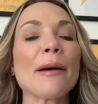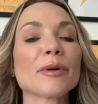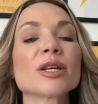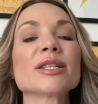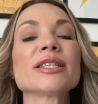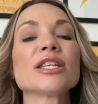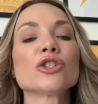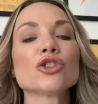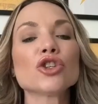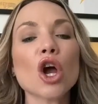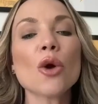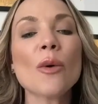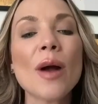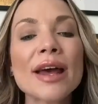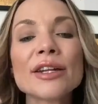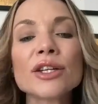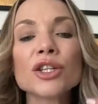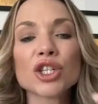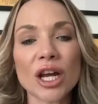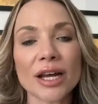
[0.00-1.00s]
Because there's no
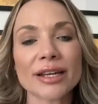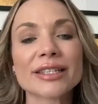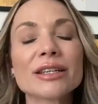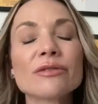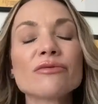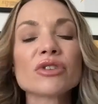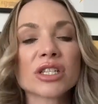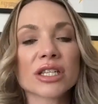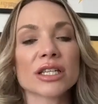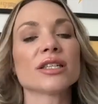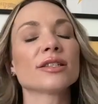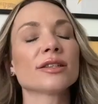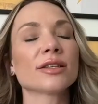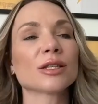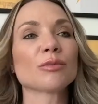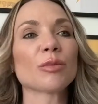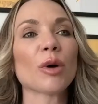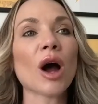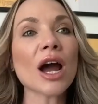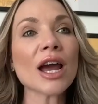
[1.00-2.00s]
energetic
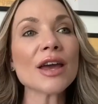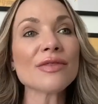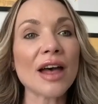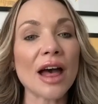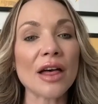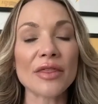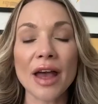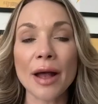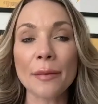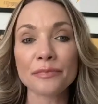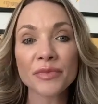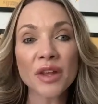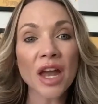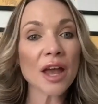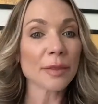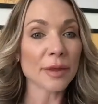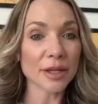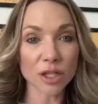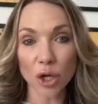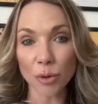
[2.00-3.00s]
resistance behind that then.
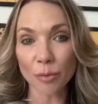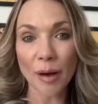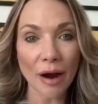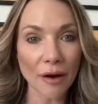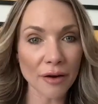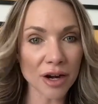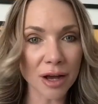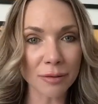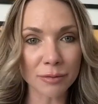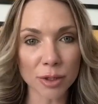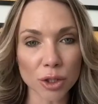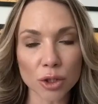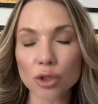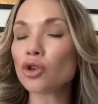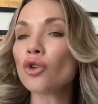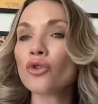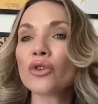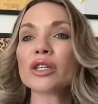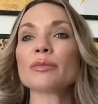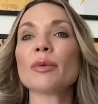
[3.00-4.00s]
There's no paradigms and
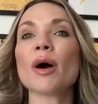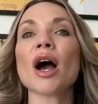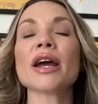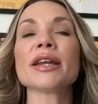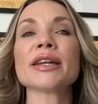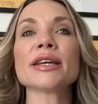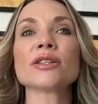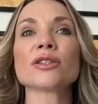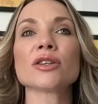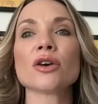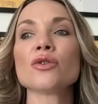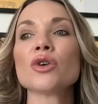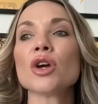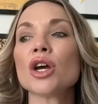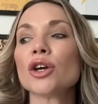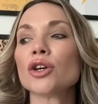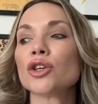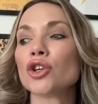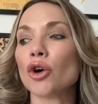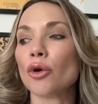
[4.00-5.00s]
stories behind it. So
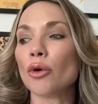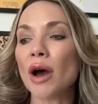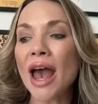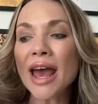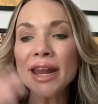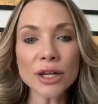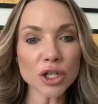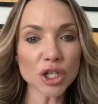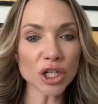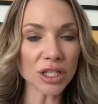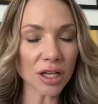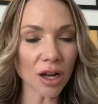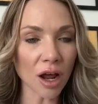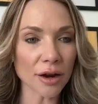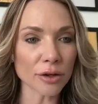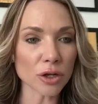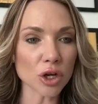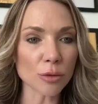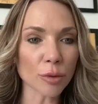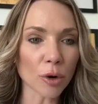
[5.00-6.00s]
your energy is
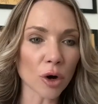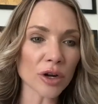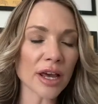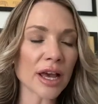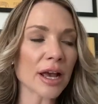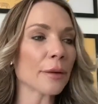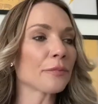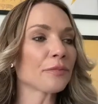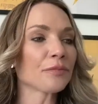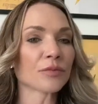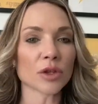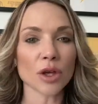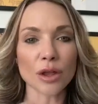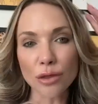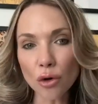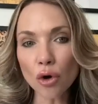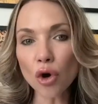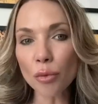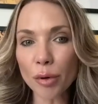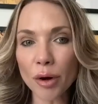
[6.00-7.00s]
aligned in your body, your
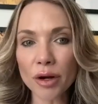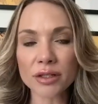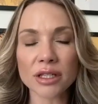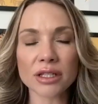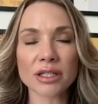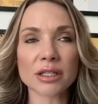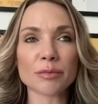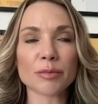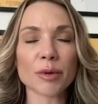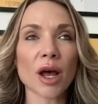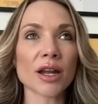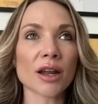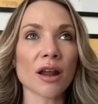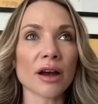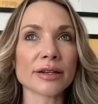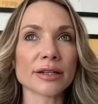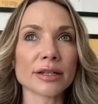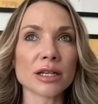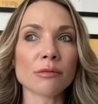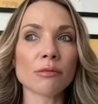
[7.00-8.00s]
thought process is
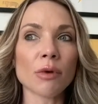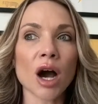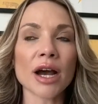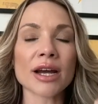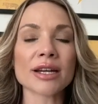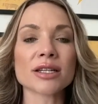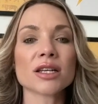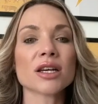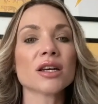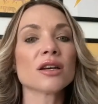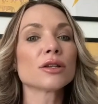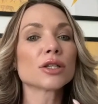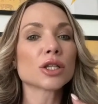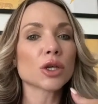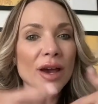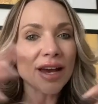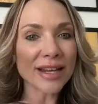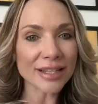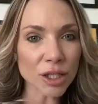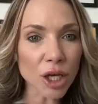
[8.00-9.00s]
aligned in your mind. So
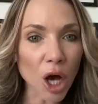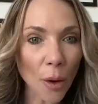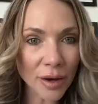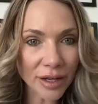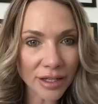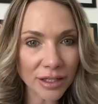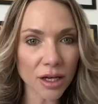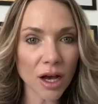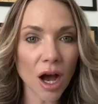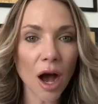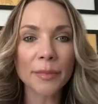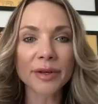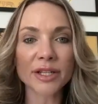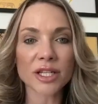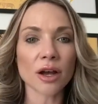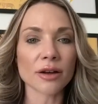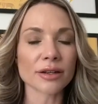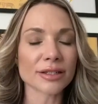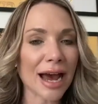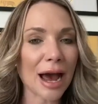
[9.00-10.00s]
it's going to come, it's
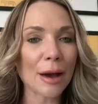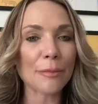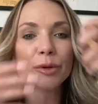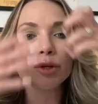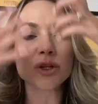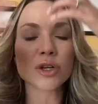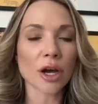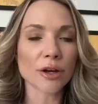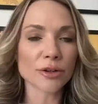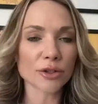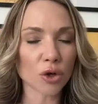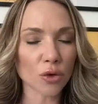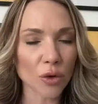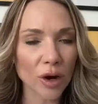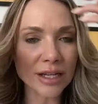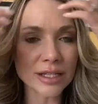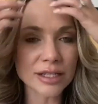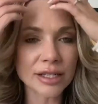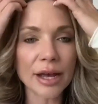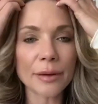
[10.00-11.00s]
going to happen, you're going to
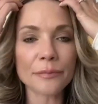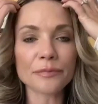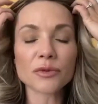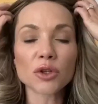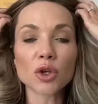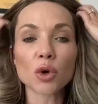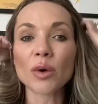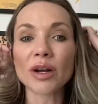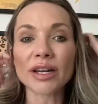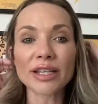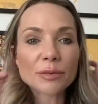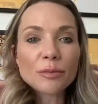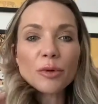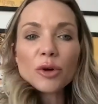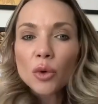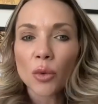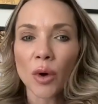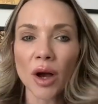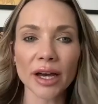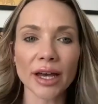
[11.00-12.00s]
create it, you're willing to
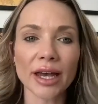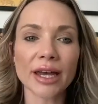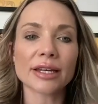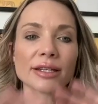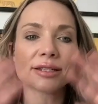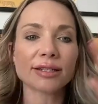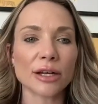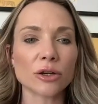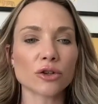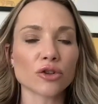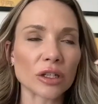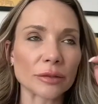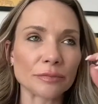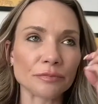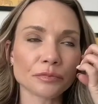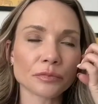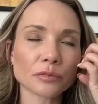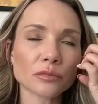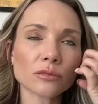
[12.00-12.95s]
put the work in, etc.